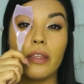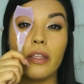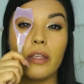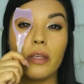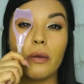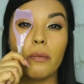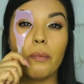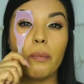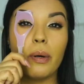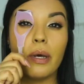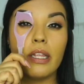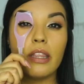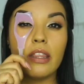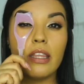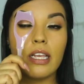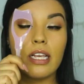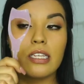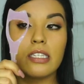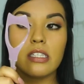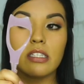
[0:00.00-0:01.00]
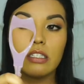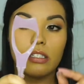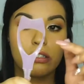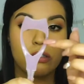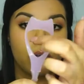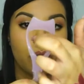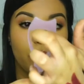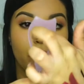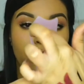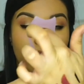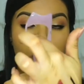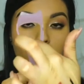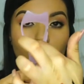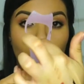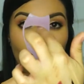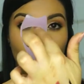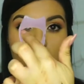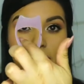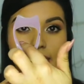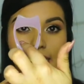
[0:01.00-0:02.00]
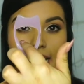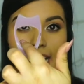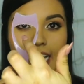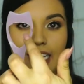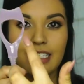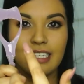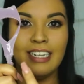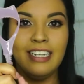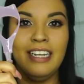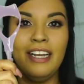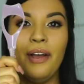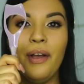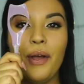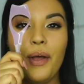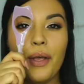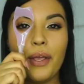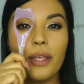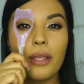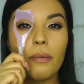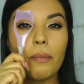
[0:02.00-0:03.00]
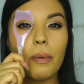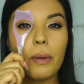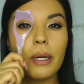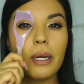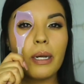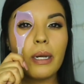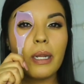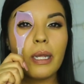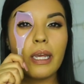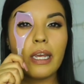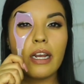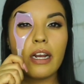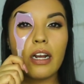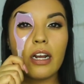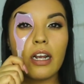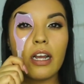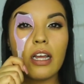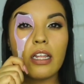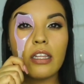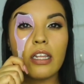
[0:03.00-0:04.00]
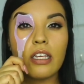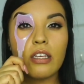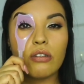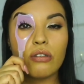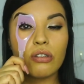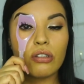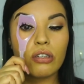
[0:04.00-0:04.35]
You put this, so where the hole is at, you put it here, and then you